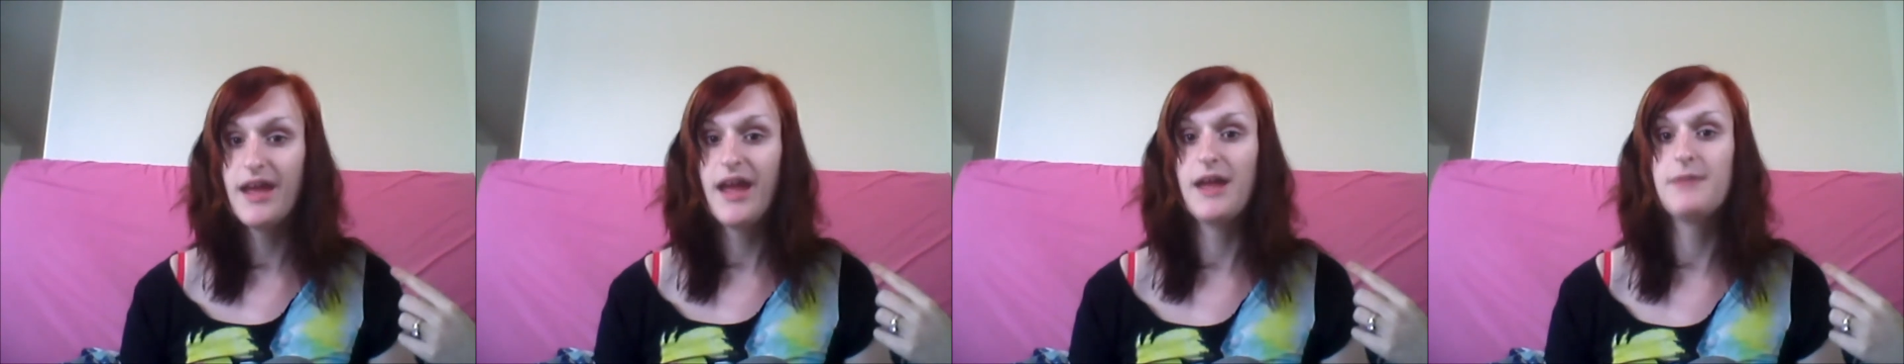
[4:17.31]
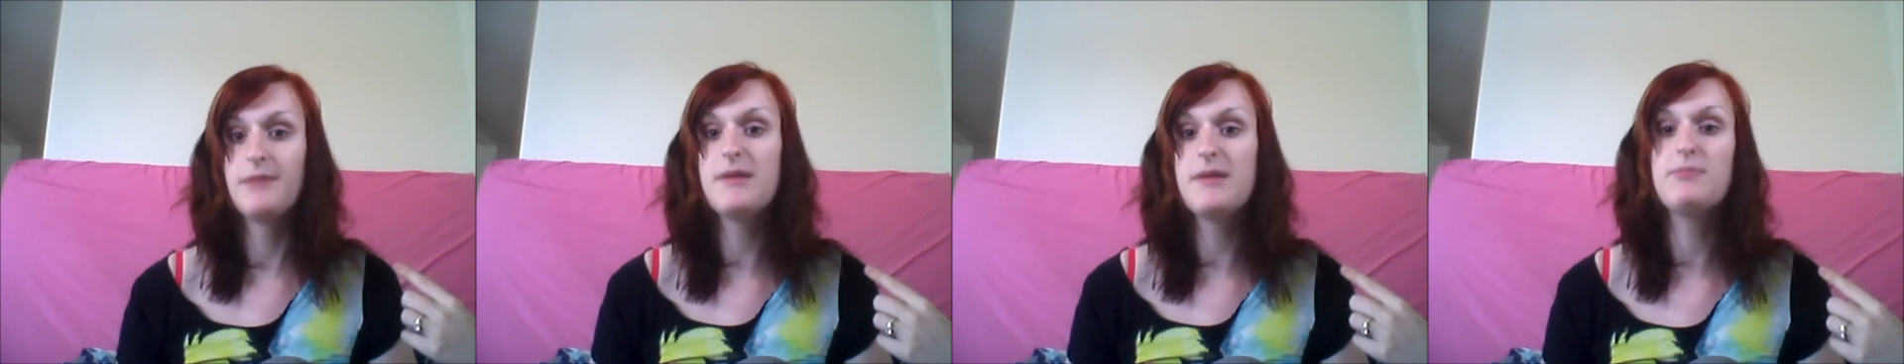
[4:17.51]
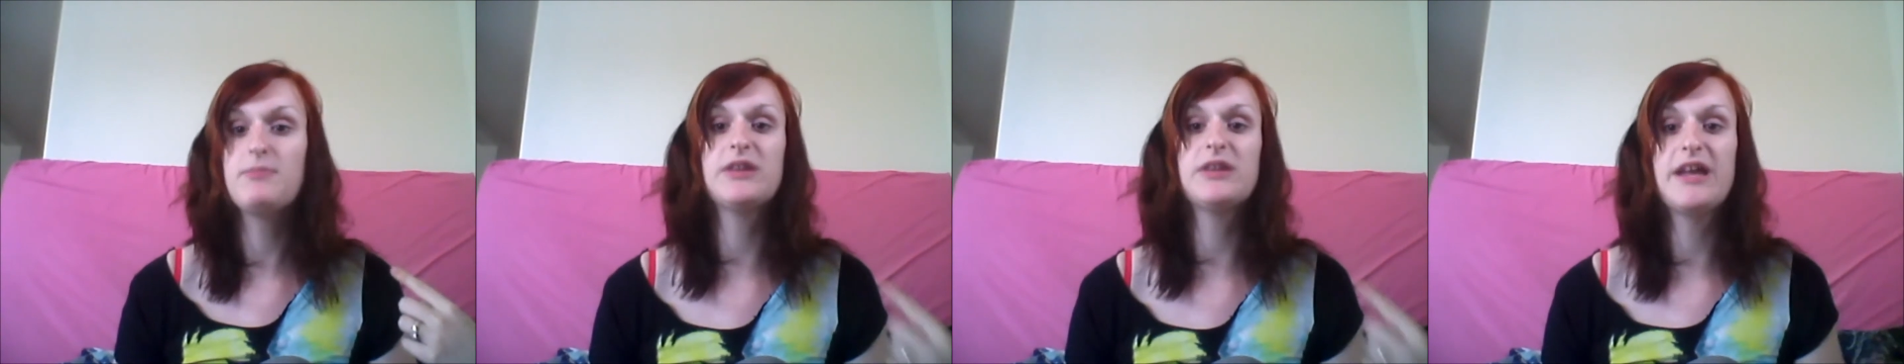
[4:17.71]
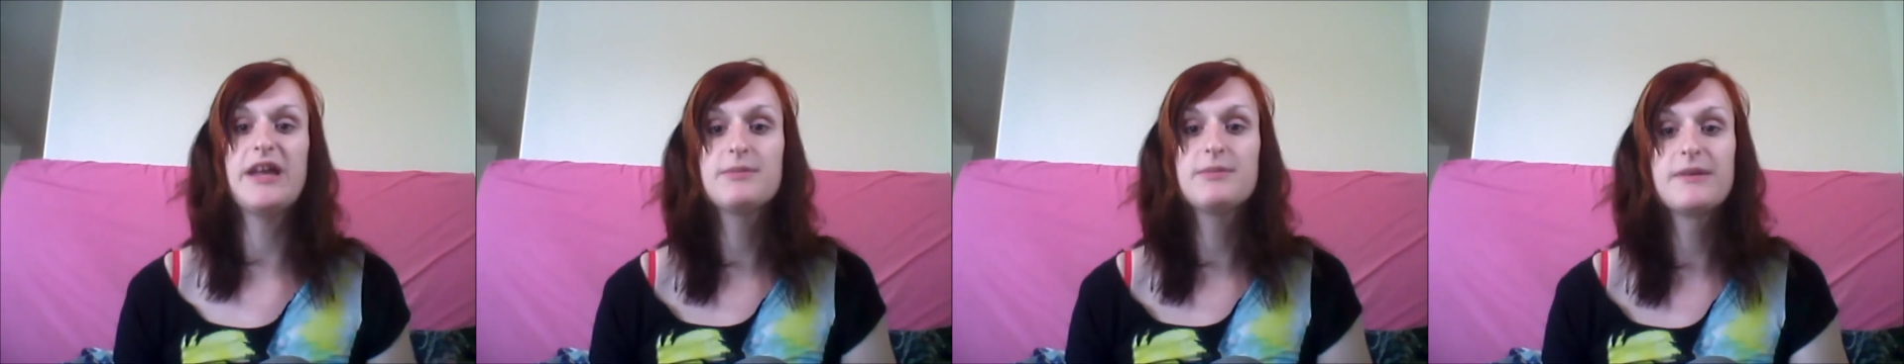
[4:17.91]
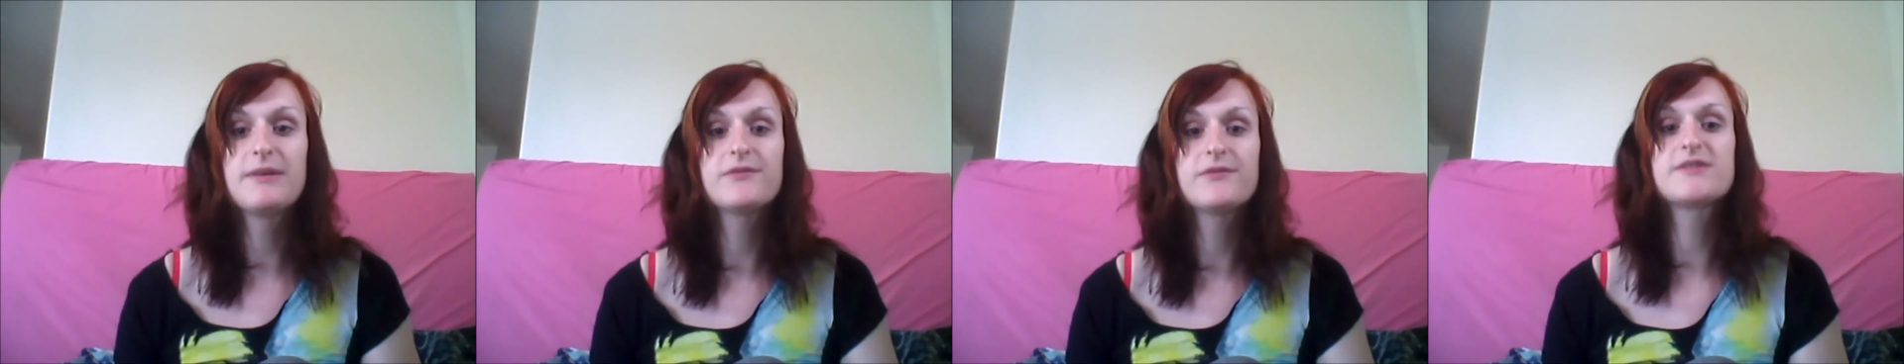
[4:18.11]
and people
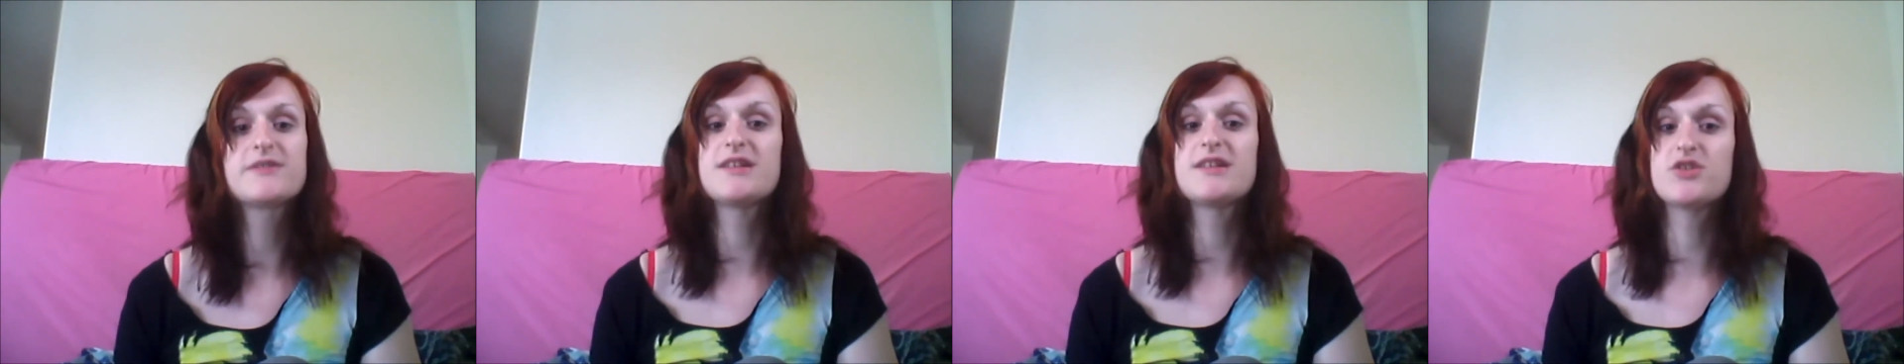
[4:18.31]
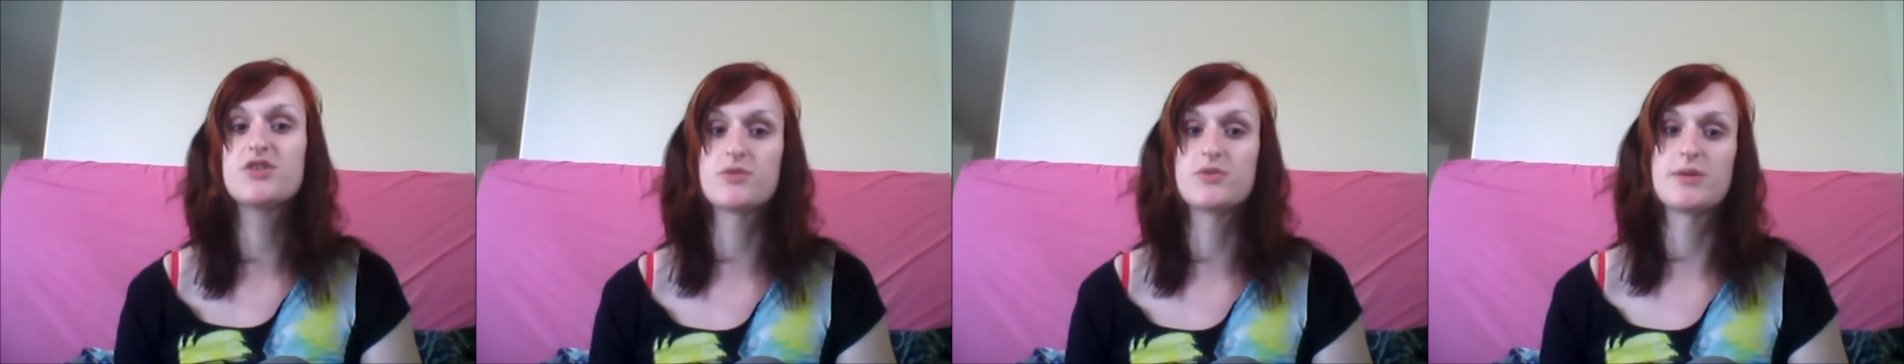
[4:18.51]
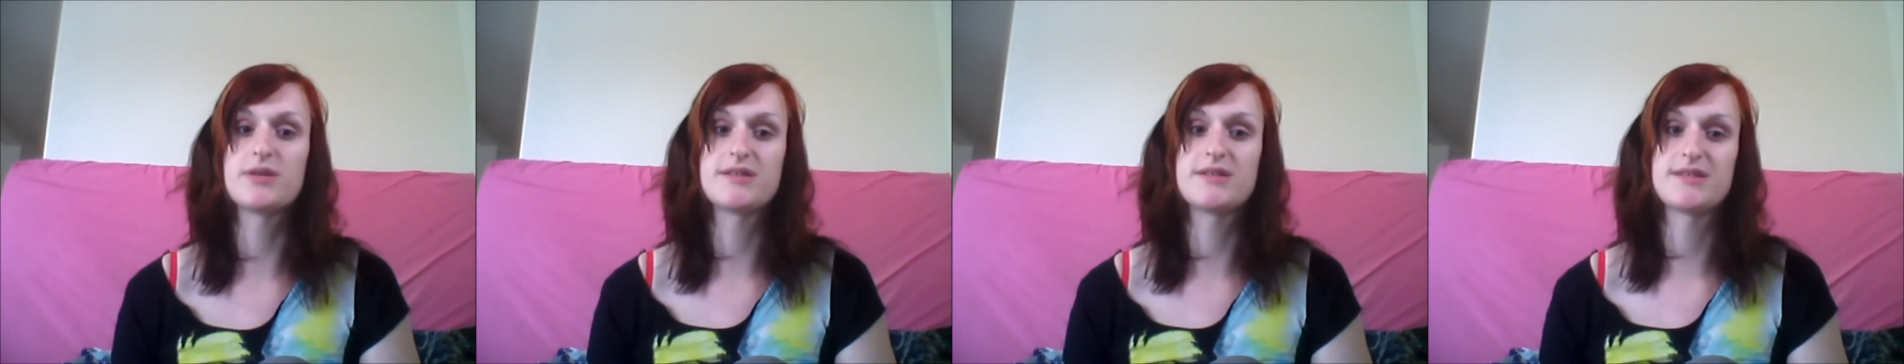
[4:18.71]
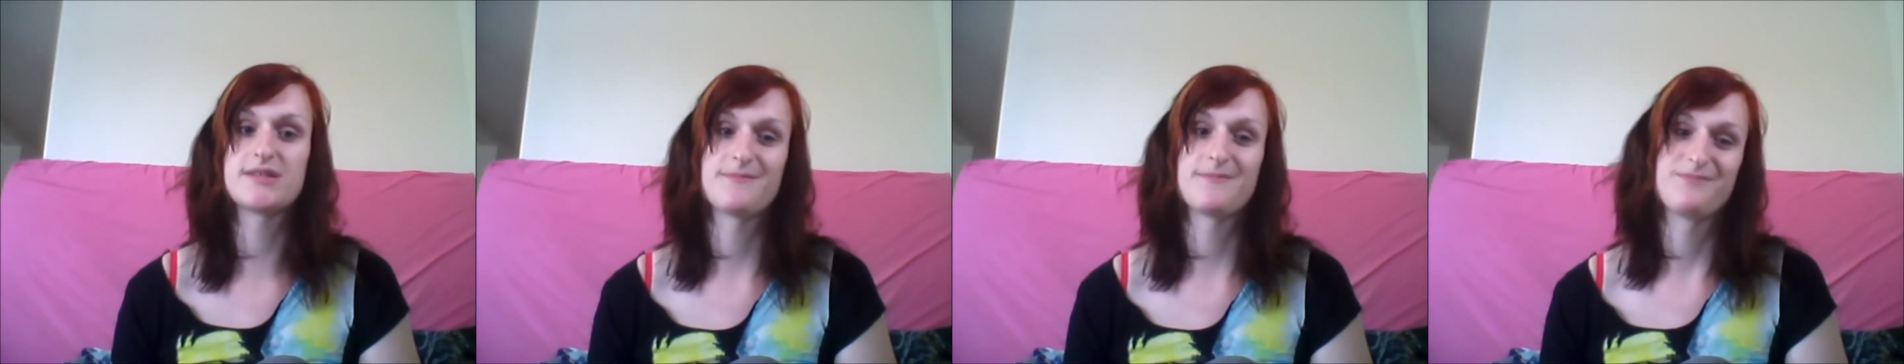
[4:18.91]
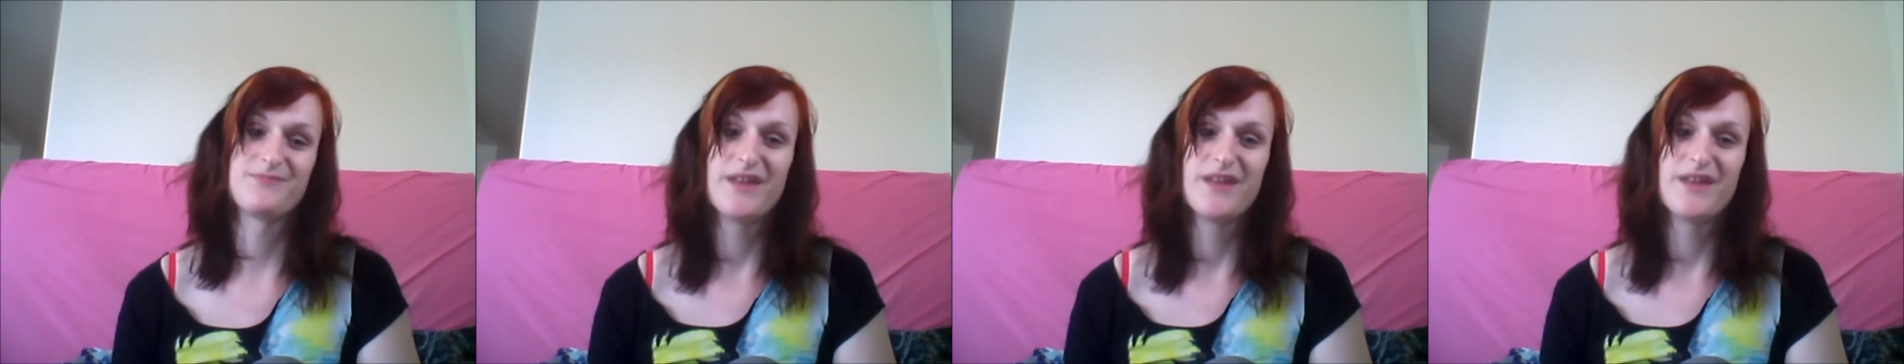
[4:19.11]
like me for centuries.